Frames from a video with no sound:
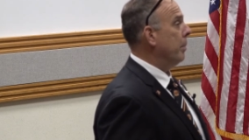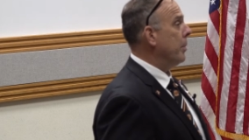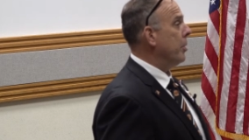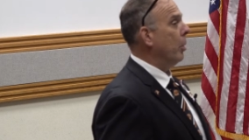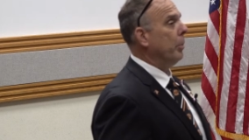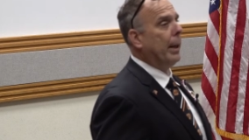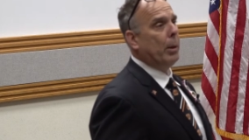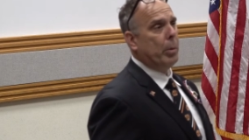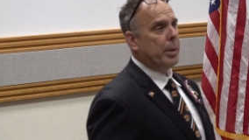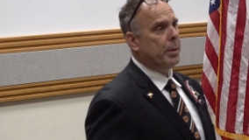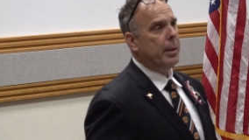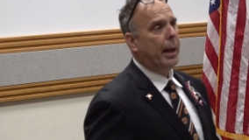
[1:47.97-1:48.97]
So there
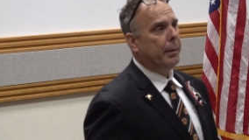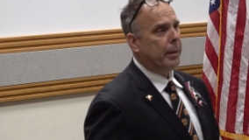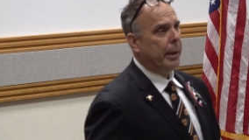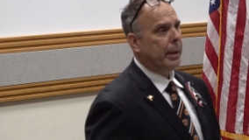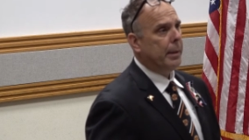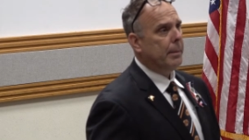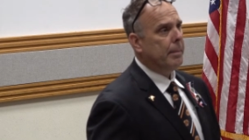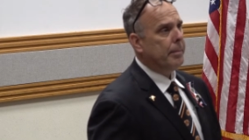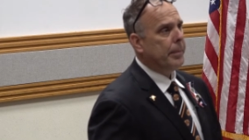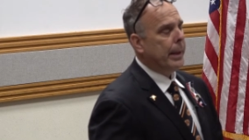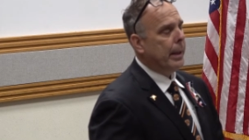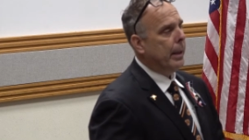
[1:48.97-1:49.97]
was nothing.
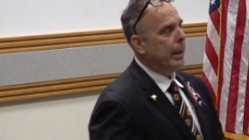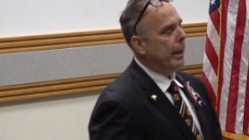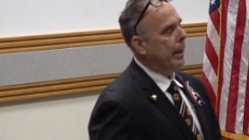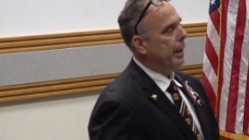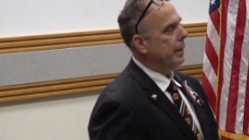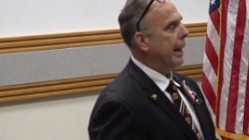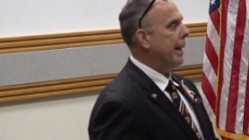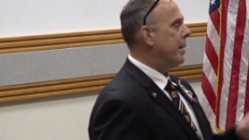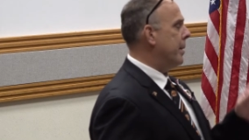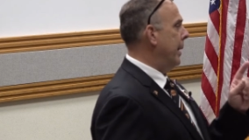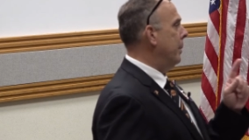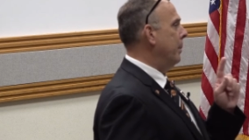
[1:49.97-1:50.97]
They
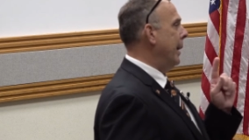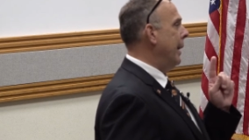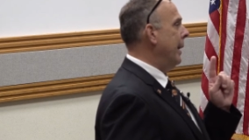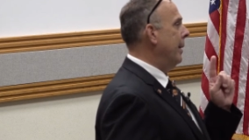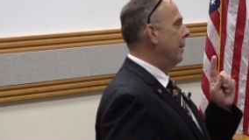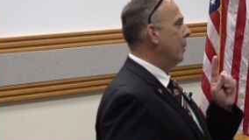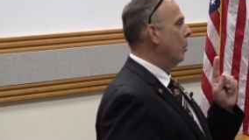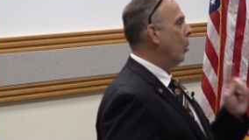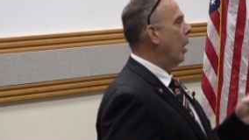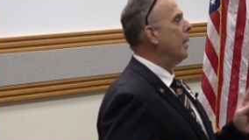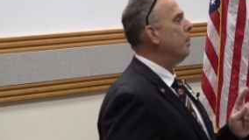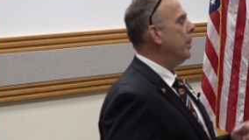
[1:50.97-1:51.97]
sent me
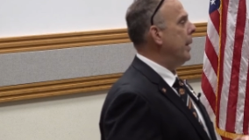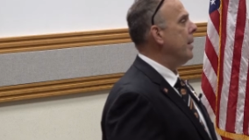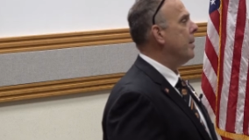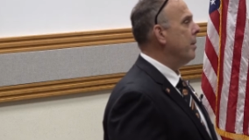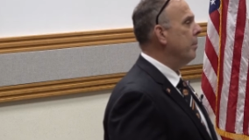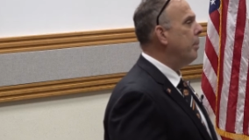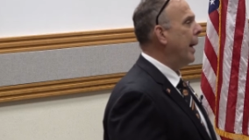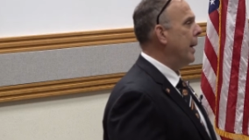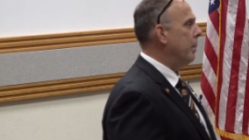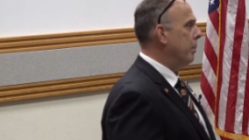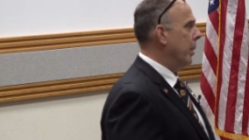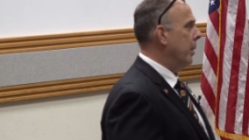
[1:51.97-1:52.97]
one piece of
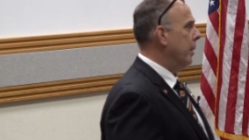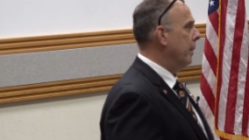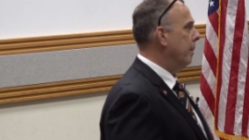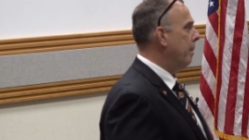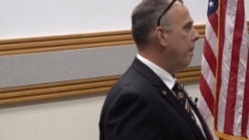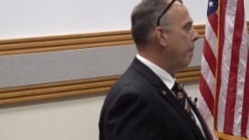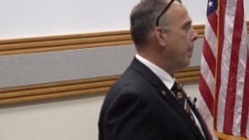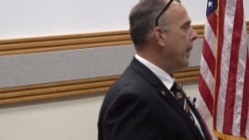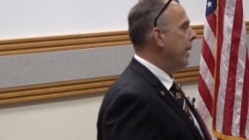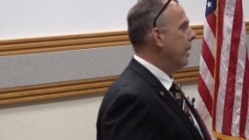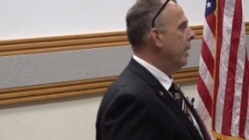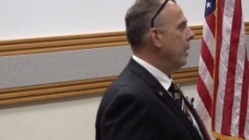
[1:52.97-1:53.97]
paper,
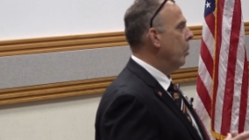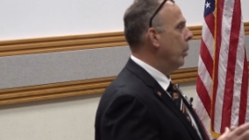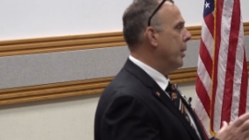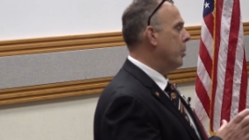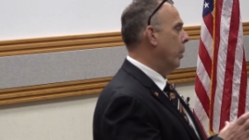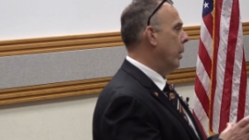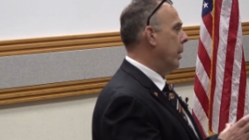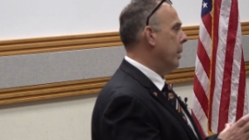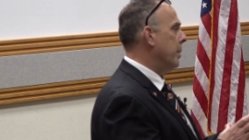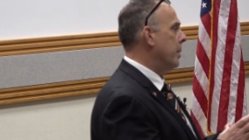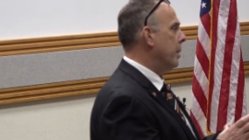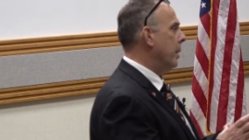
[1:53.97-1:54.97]
which
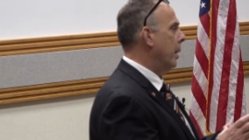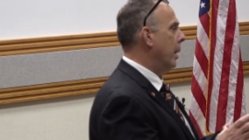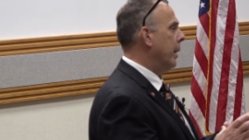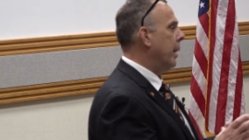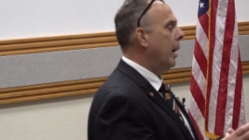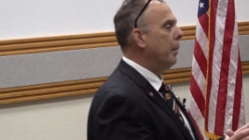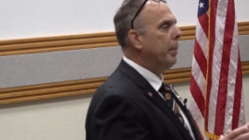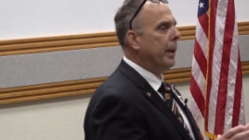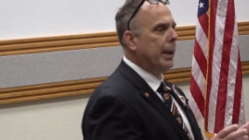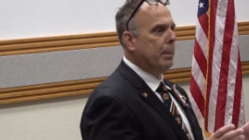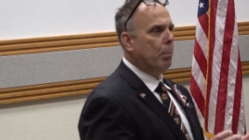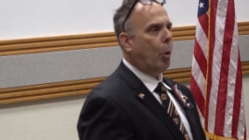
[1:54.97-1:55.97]
was a
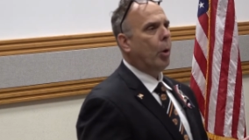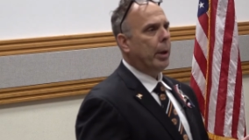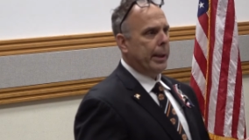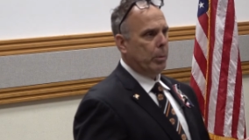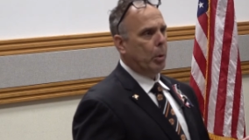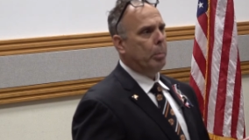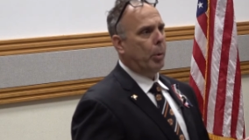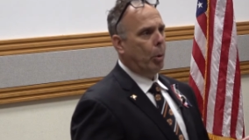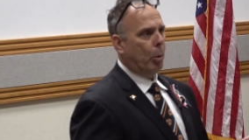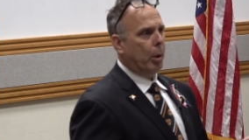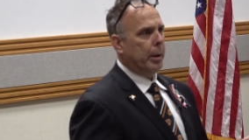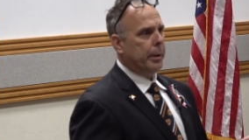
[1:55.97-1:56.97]
company mourning
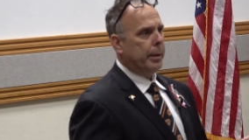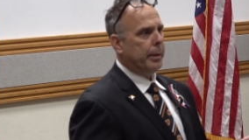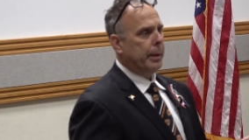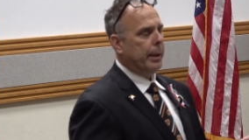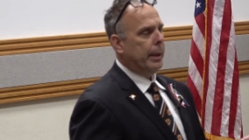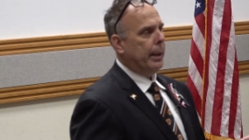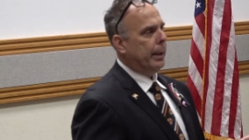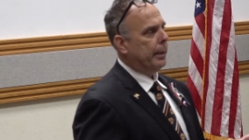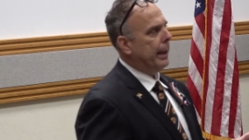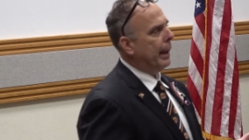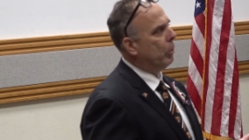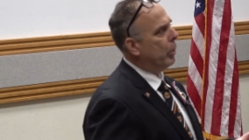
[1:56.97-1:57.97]
report
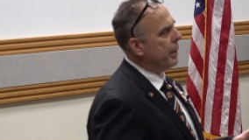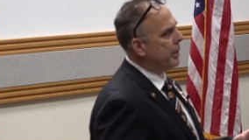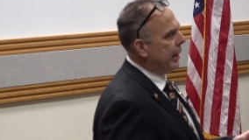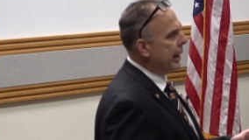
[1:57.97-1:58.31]
that was